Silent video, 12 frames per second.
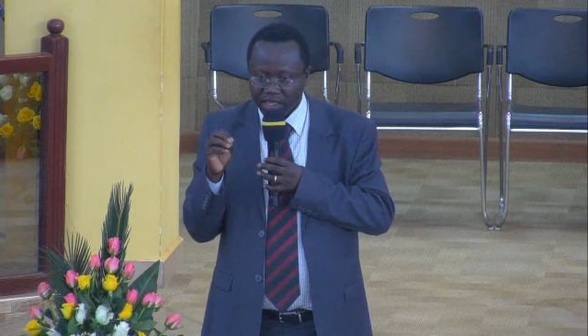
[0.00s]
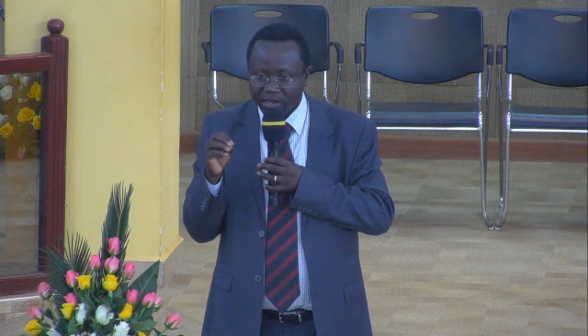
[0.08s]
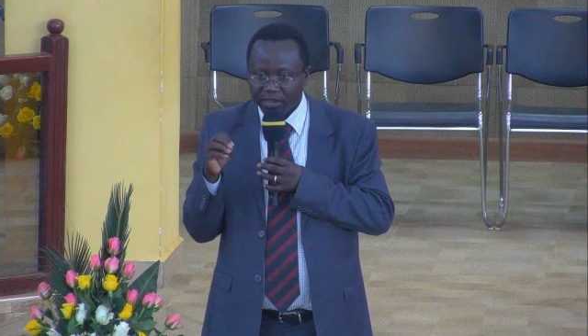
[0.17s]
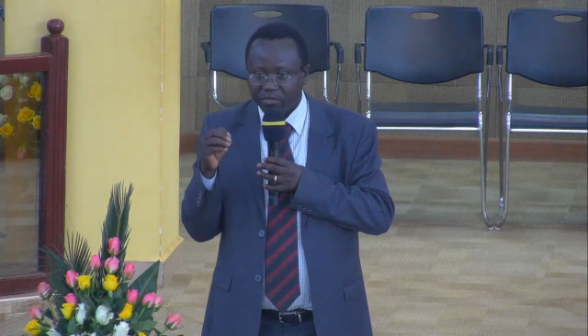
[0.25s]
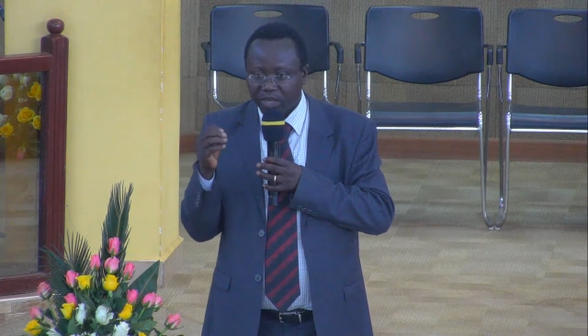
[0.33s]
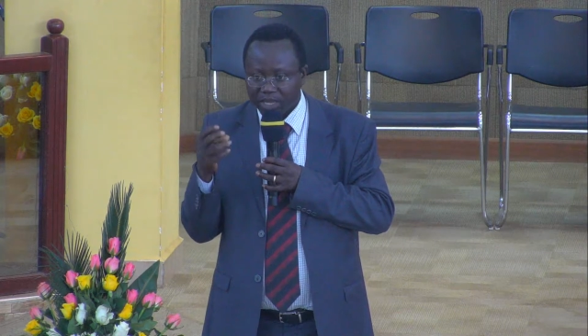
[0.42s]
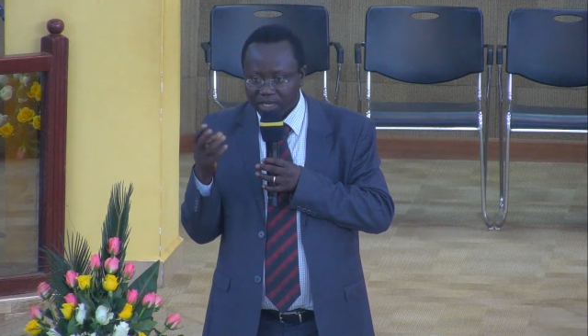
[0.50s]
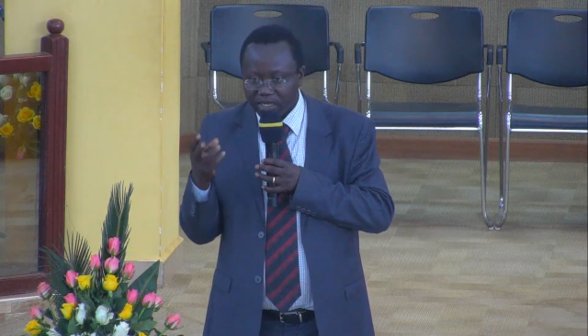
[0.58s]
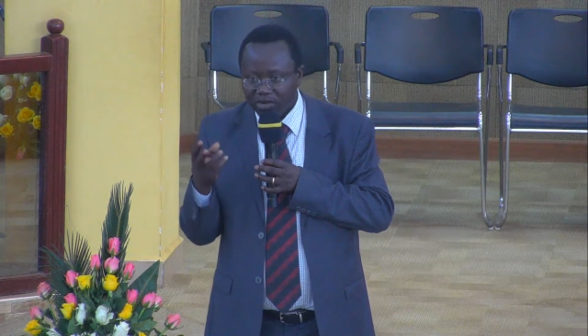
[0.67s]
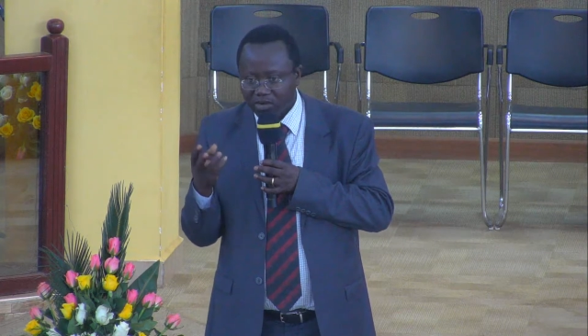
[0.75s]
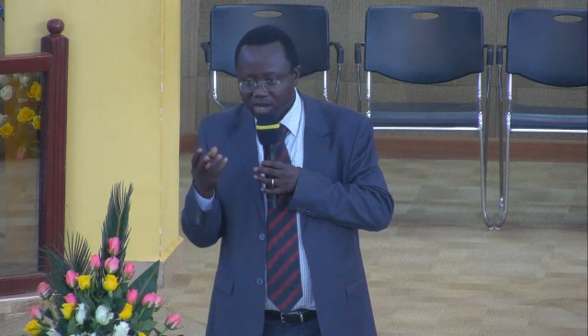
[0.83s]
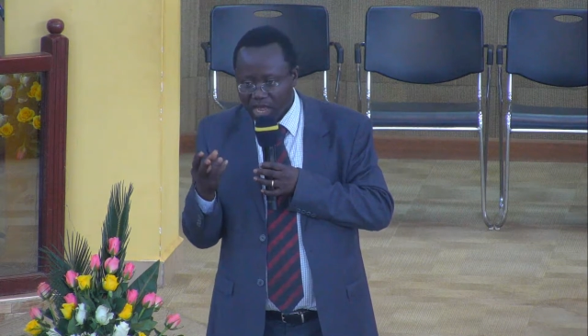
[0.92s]

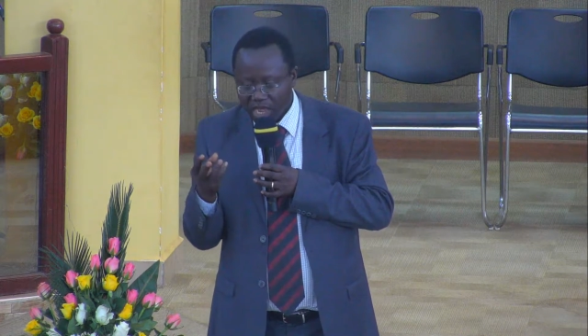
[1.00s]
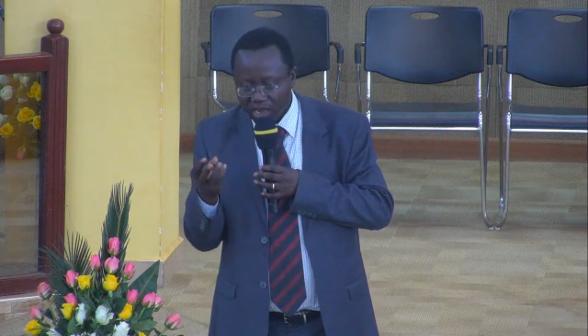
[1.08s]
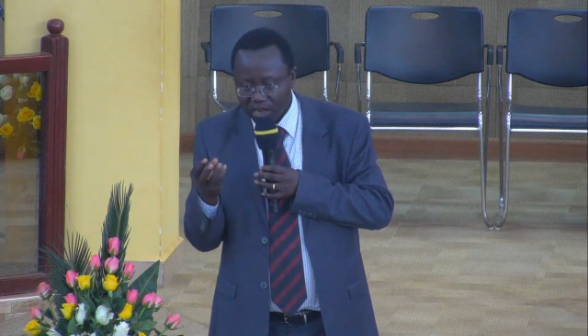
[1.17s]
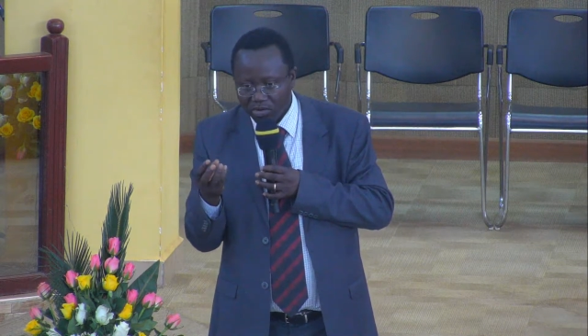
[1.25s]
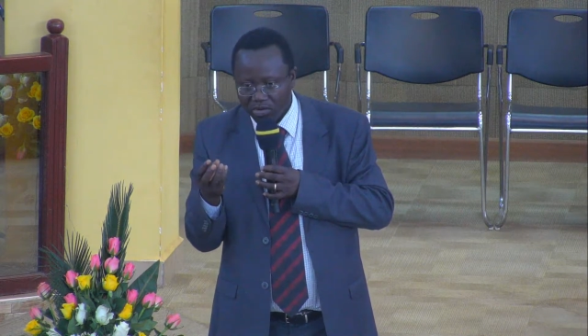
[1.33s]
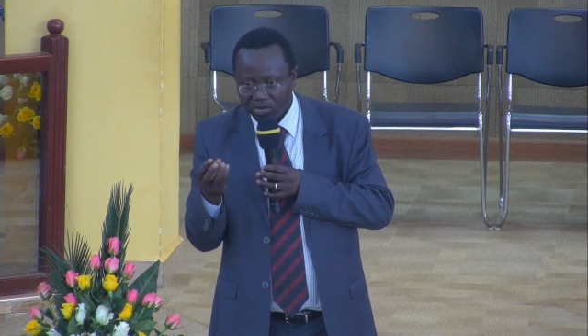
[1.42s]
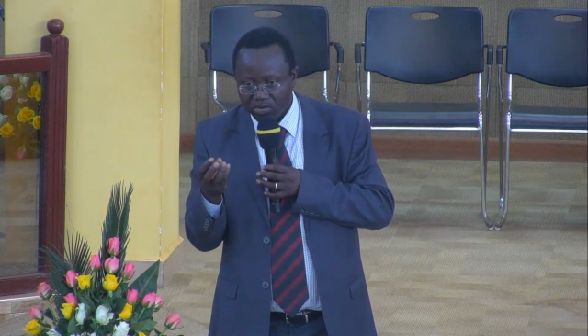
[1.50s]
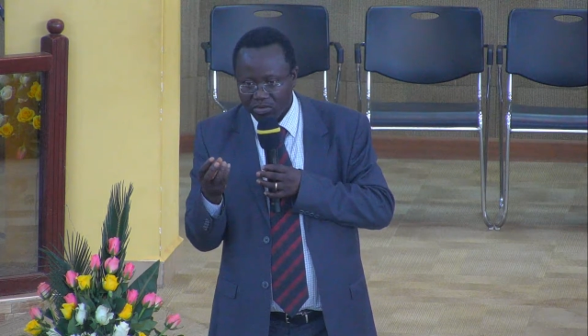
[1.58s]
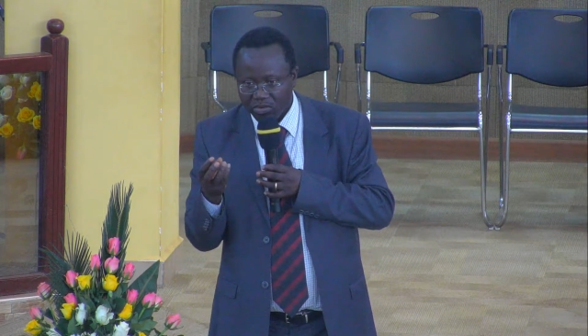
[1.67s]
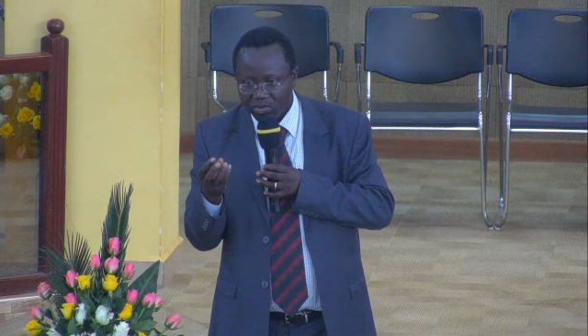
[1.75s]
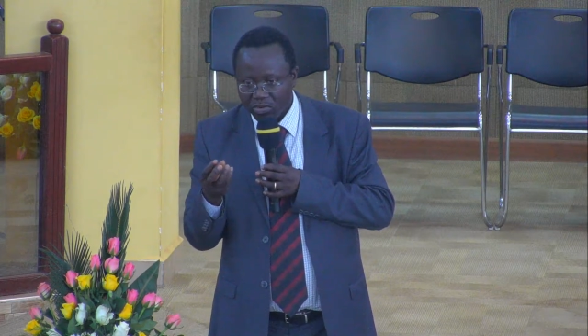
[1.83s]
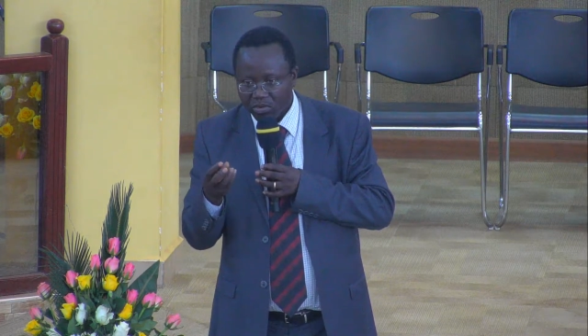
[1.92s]
Depending on how
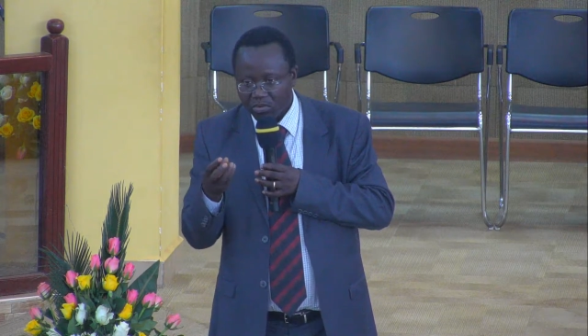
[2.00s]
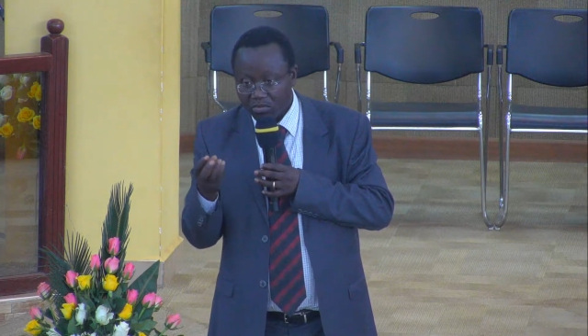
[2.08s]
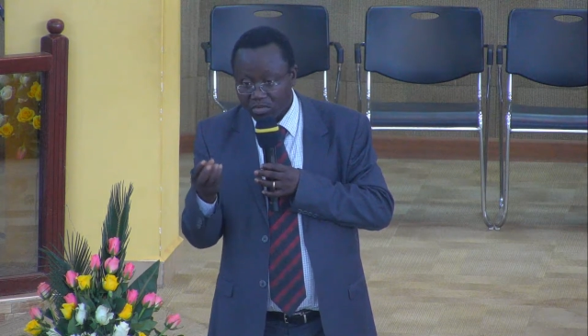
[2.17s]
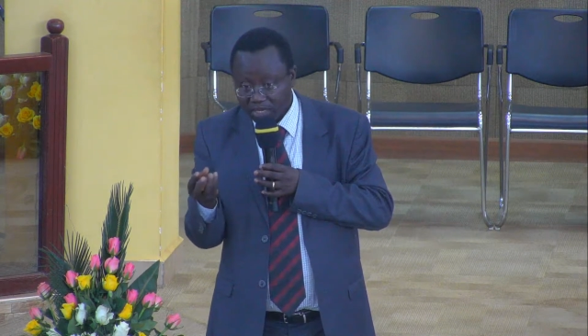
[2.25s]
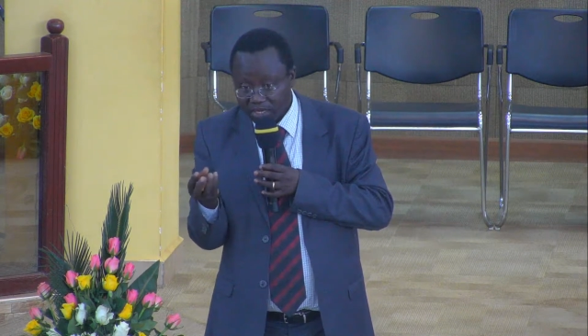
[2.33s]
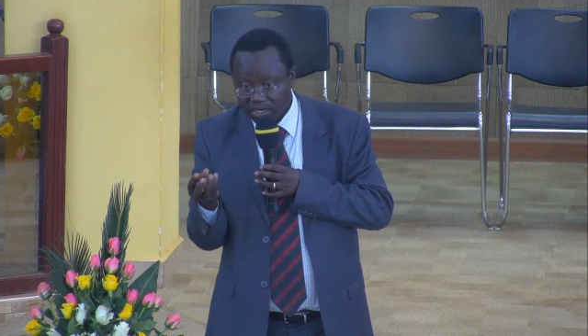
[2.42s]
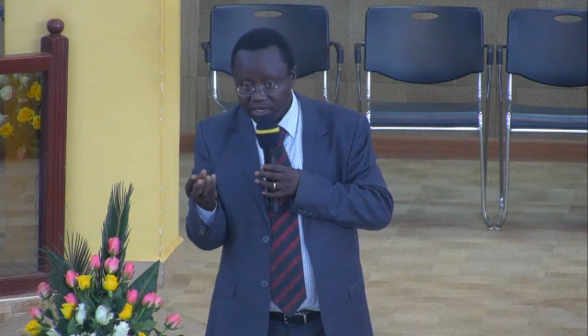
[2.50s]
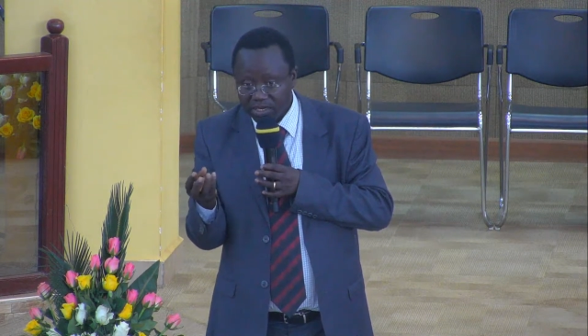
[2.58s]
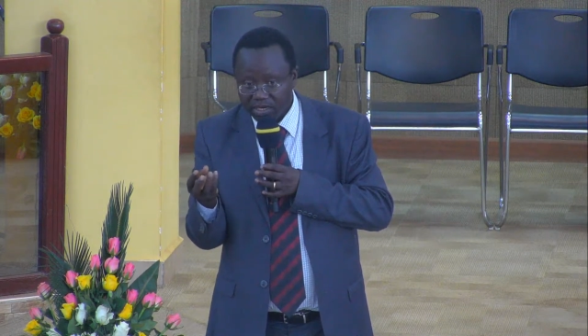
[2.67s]
big